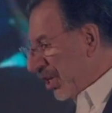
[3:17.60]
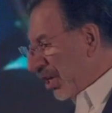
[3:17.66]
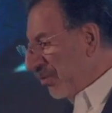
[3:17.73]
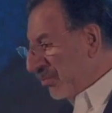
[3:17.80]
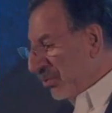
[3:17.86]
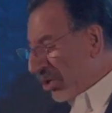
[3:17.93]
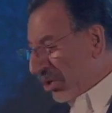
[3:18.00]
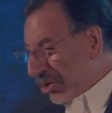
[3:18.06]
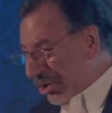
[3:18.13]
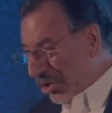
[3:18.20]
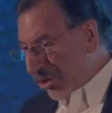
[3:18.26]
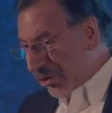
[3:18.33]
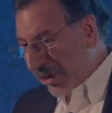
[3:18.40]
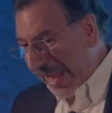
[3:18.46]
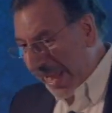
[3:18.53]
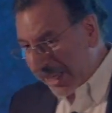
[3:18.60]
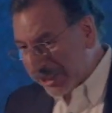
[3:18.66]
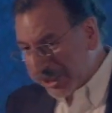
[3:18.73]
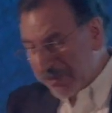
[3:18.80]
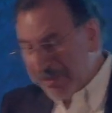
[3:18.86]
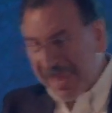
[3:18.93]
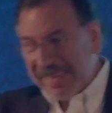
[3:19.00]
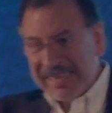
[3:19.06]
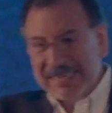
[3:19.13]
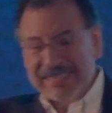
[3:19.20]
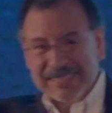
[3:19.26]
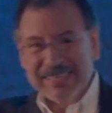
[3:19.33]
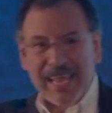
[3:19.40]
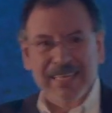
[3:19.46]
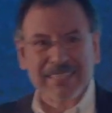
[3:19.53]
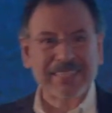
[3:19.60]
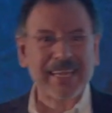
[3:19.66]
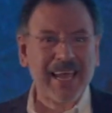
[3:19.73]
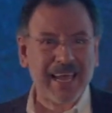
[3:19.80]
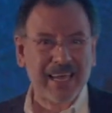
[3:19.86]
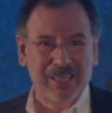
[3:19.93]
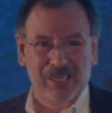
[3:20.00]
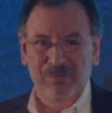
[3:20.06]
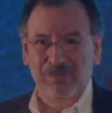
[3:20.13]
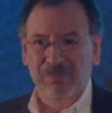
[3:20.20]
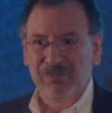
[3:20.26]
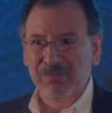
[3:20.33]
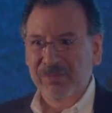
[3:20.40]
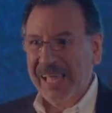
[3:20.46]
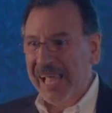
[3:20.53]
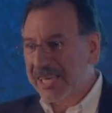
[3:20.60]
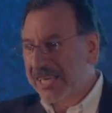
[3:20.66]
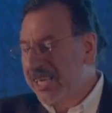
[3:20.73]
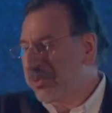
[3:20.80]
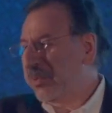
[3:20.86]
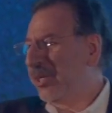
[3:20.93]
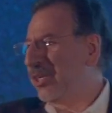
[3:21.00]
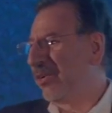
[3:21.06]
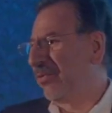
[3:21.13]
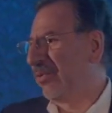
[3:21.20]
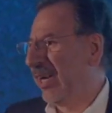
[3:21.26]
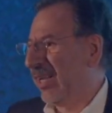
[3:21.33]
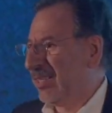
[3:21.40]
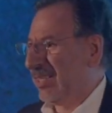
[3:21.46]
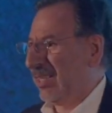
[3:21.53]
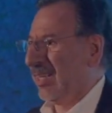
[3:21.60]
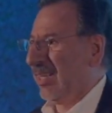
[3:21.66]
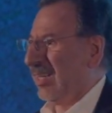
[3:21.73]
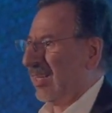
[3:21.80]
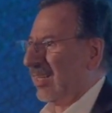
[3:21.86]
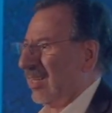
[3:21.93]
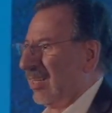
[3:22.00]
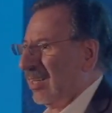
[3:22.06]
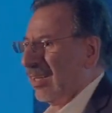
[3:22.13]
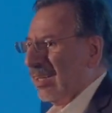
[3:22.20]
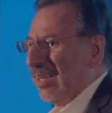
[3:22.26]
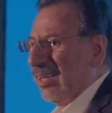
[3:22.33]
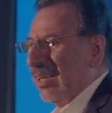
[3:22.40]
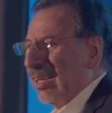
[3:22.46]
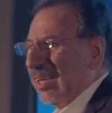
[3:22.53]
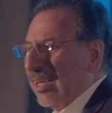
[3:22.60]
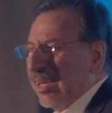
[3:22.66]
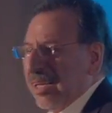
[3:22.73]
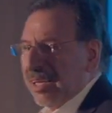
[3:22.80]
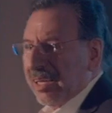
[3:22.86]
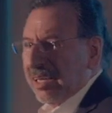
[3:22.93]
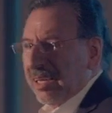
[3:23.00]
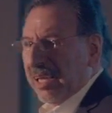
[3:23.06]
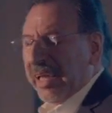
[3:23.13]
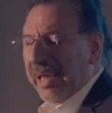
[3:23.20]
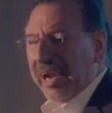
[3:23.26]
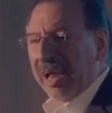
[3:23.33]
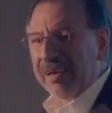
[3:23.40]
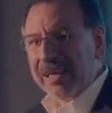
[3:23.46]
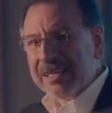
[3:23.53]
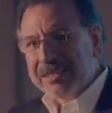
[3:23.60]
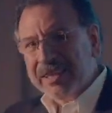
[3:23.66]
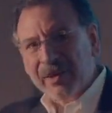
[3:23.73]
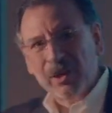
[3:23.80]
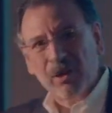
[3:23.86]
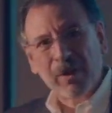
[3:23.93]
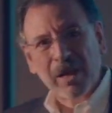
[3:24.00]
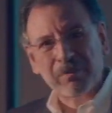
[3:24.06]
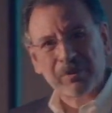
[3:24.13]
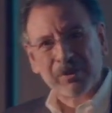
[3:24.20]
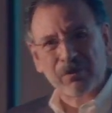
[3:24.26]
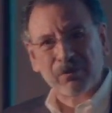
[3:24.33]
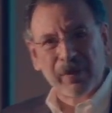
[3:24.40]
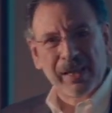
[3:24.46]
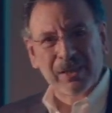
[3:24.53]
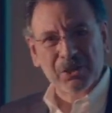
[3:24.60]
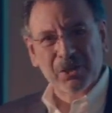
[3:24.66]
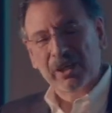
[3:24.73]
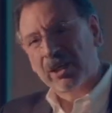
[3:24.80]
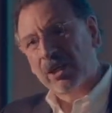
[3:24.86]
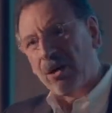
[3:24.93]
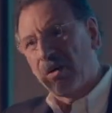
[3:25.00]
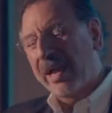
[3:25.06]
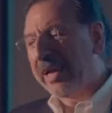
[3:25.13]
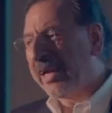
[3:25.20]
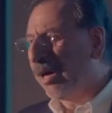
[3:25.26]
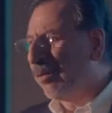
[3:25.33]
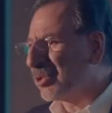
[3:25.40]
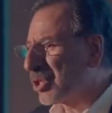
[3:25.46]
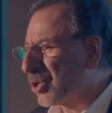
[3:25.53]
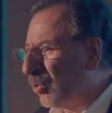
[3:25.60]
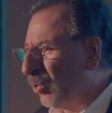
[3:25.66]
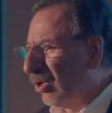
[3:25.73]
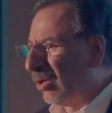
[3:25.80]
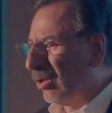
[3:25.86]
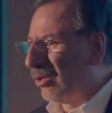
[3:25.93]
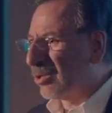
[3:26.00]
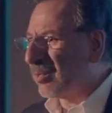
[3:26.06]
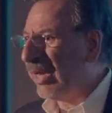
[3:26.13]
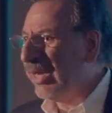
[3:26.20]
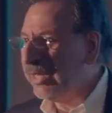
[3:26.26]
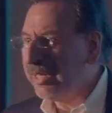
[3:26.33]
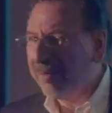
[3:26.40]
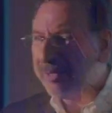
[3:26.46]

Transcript: you're actually making sense, Adam. That is where your friends are. And I'm going to tear you away from your friends so you can go hang out with squirrels, right? I